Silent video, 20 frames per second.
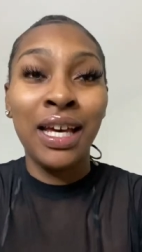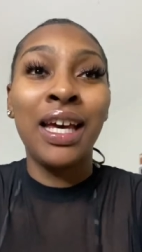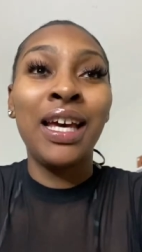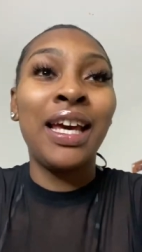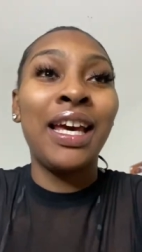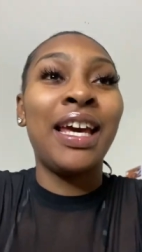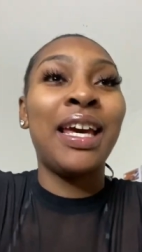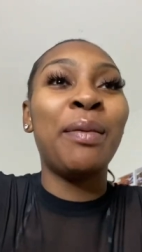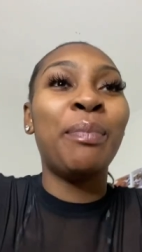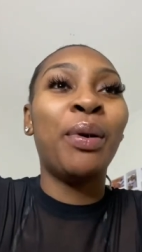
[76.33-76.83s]

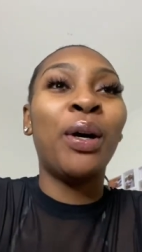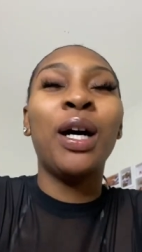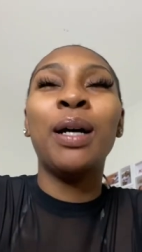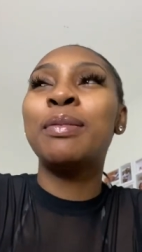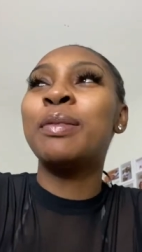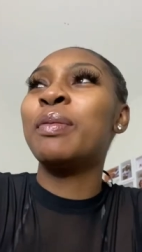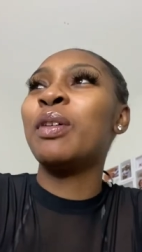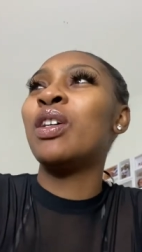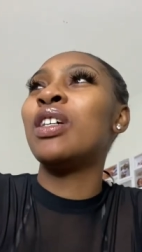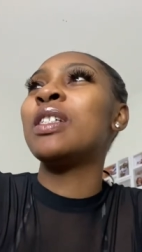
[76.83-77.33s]
it pops
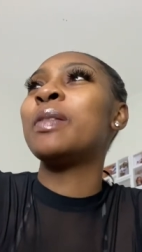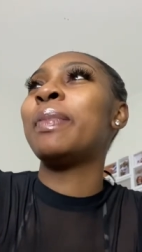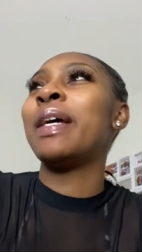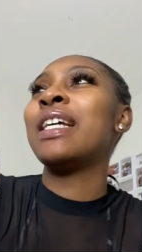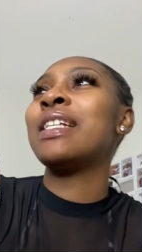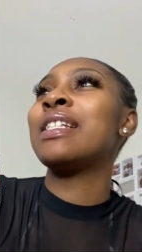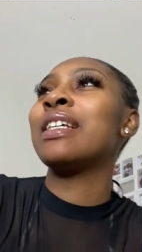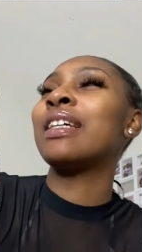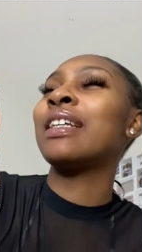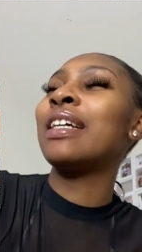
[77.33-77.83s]
because
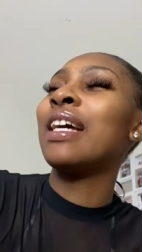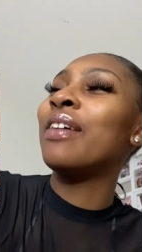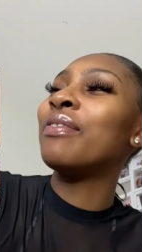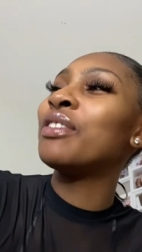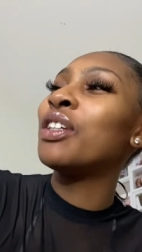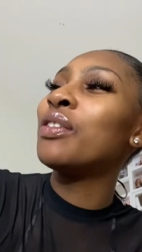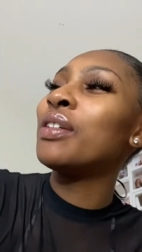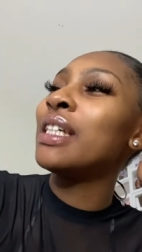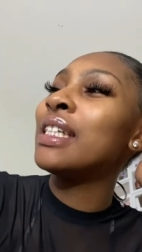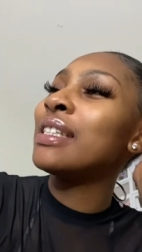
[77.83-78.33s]
basically I've
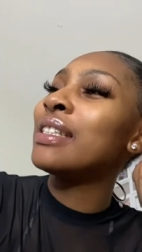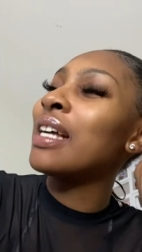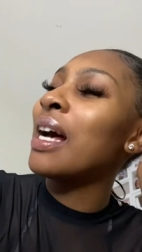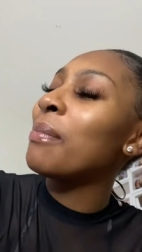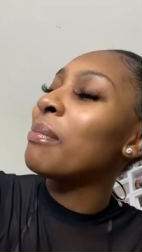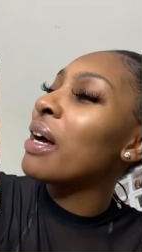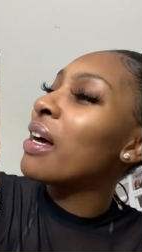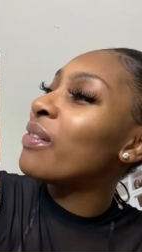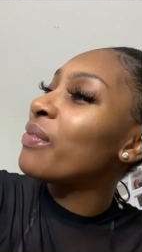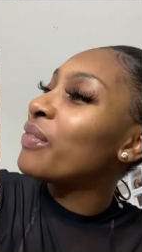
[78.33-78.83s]
noticed that
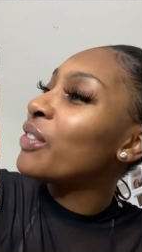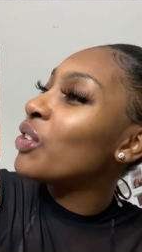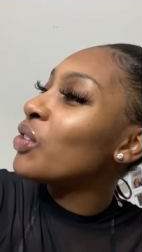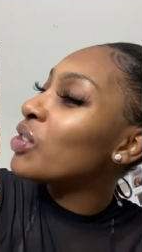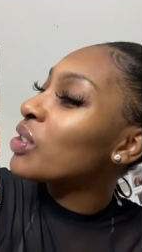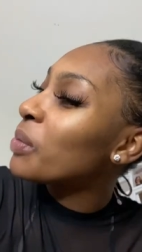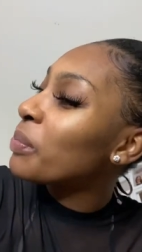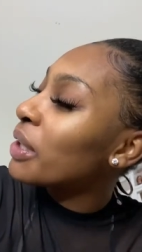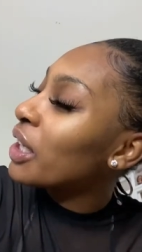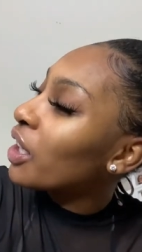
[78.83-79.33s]
my views have
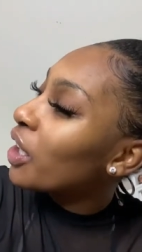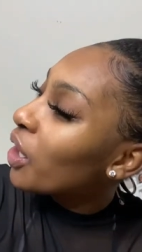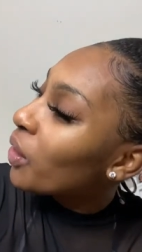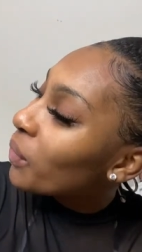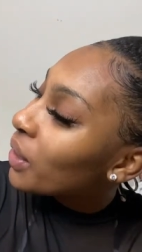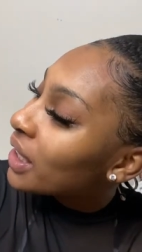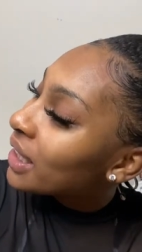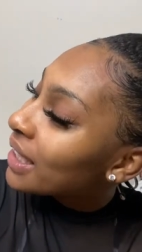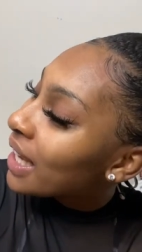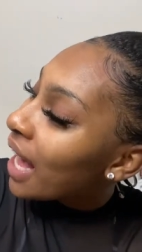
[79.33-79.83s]
been going
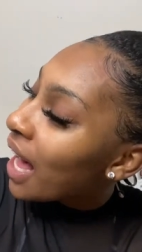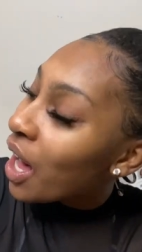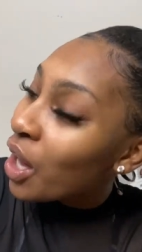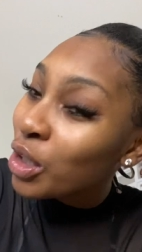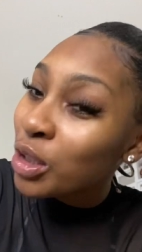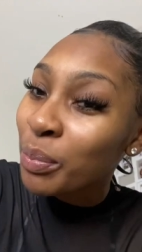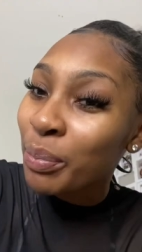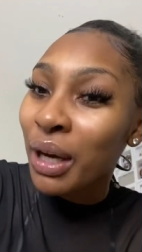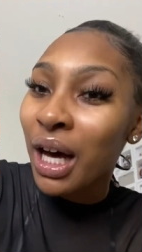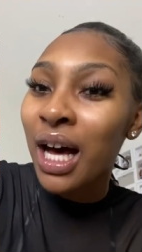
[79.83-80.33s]
down
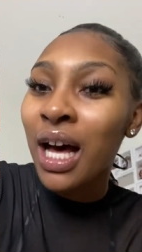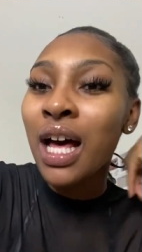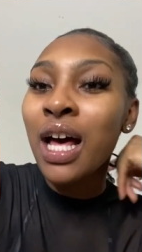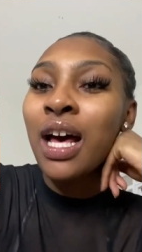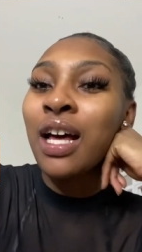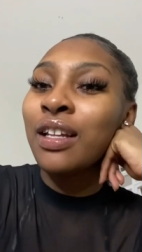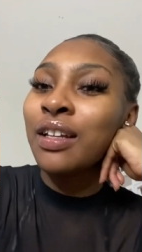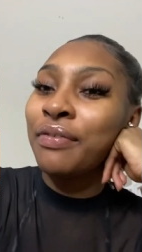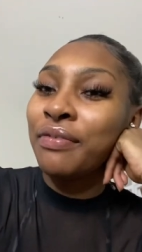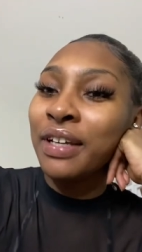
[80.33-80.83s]
but the
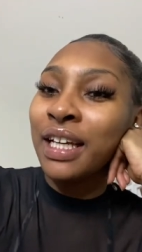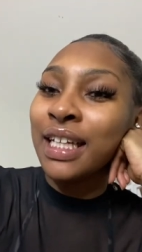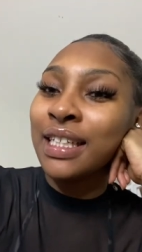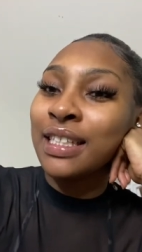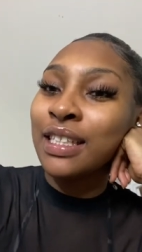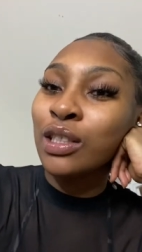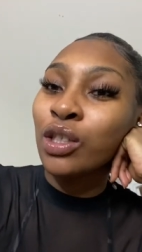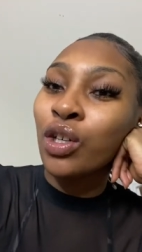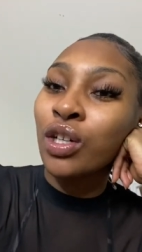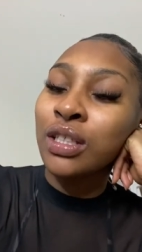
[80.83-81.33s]
thing is it's
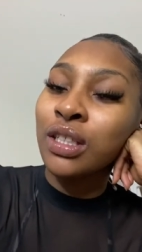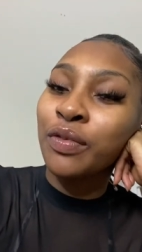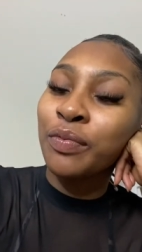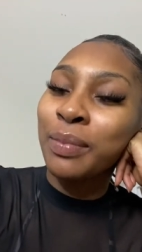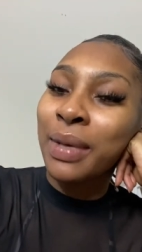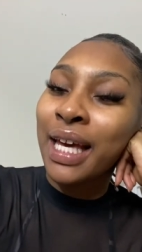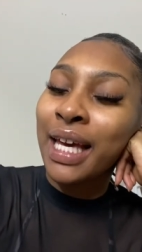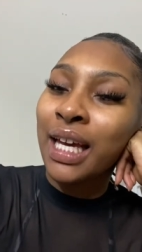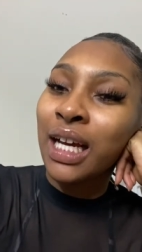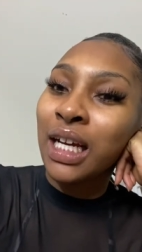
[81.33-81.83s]
because of my
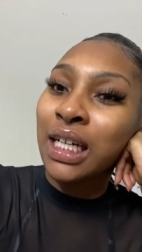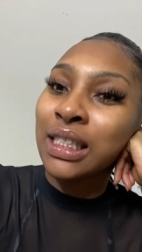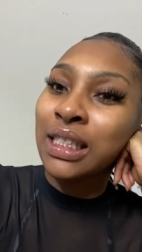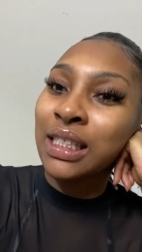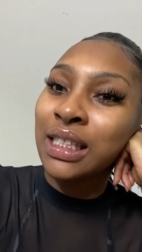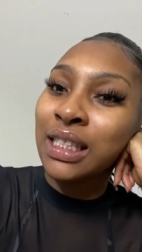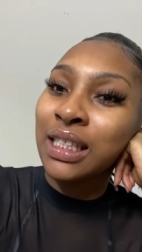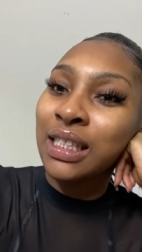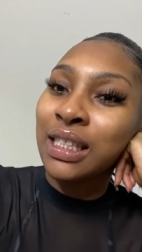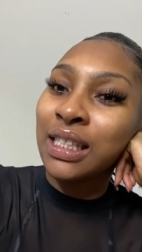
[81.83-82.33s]

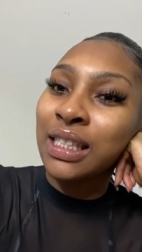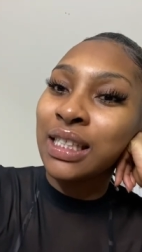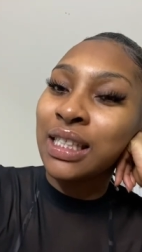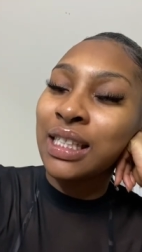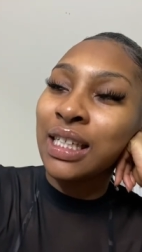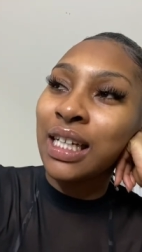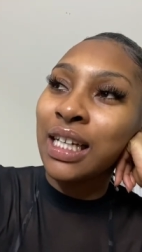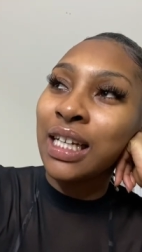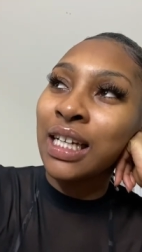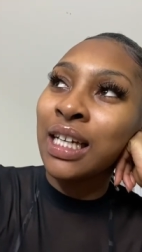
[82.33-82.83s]

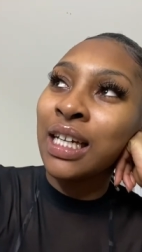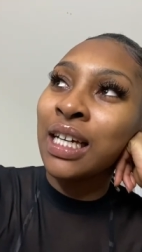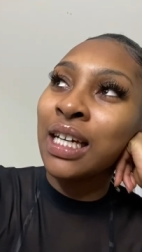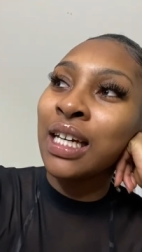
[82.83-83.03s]
inconsistency